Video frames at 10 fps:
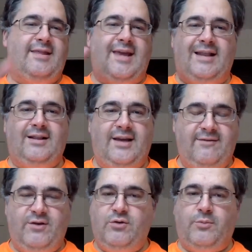and that'll
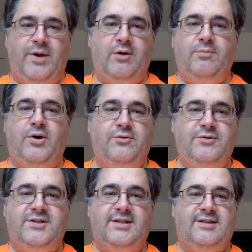give you the bare
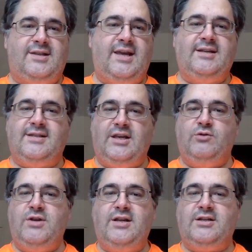bones things that
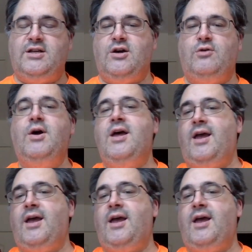you need to know